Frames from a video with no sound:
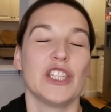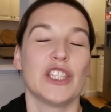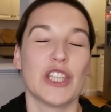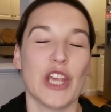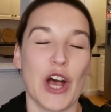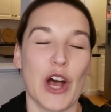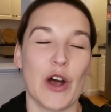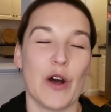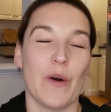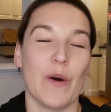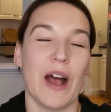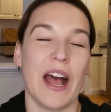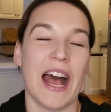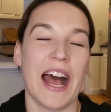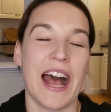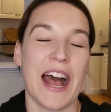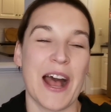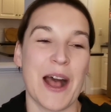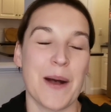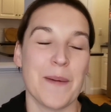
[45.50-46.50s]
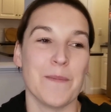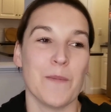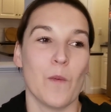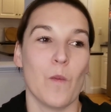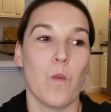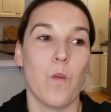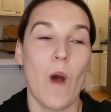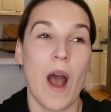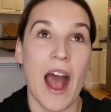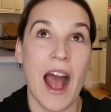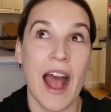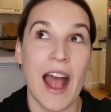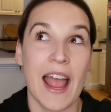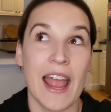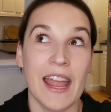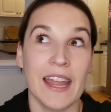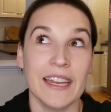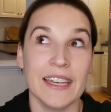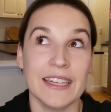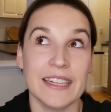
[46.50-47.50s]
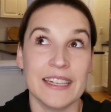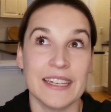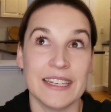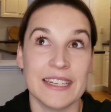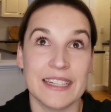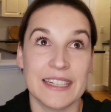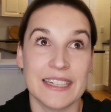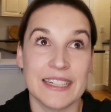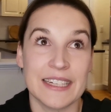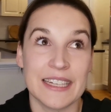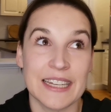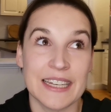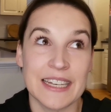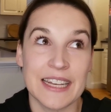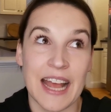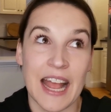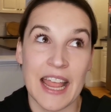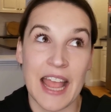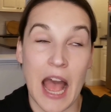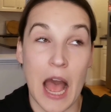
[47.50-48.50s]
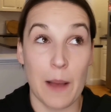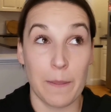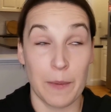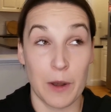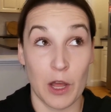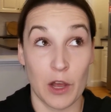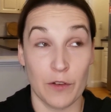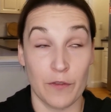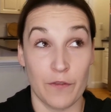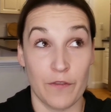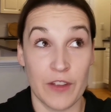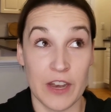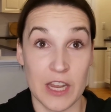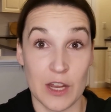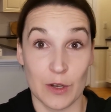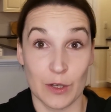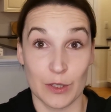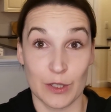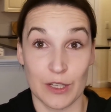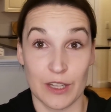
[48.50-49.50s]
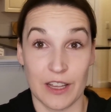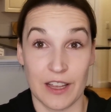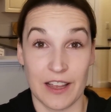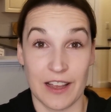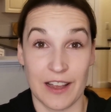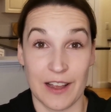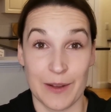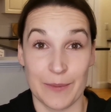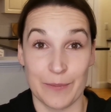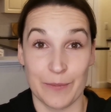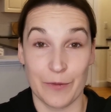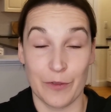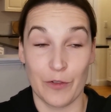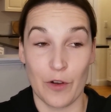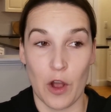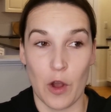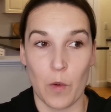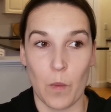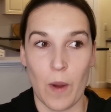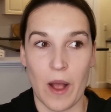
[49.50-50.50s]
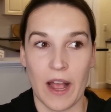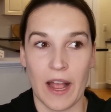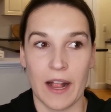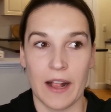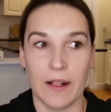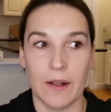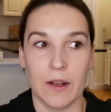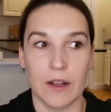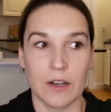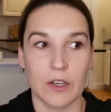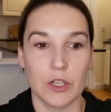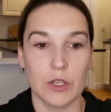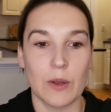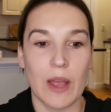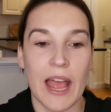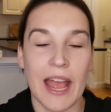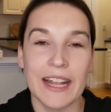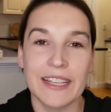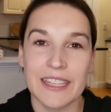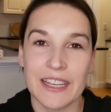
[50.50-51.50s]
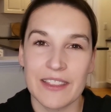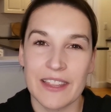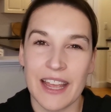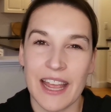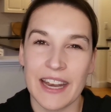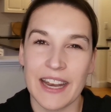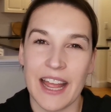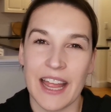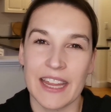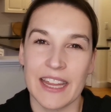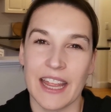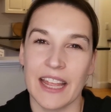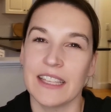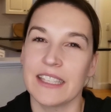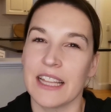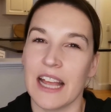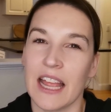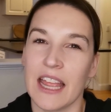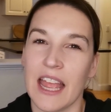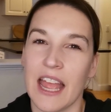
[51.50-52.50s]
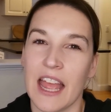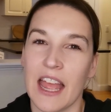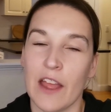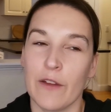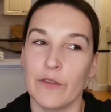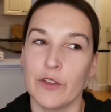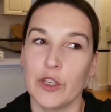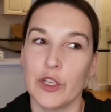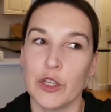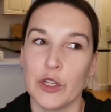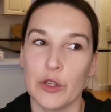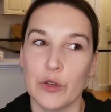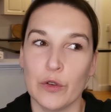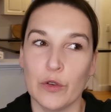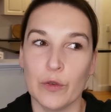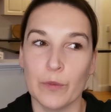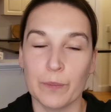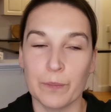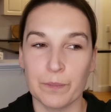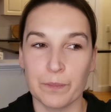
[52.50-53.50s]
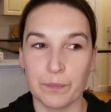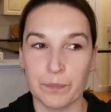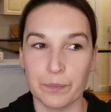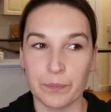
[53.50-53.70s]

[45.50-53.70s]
So, why didn't I upload videos for a while? To answer that, I guess I have to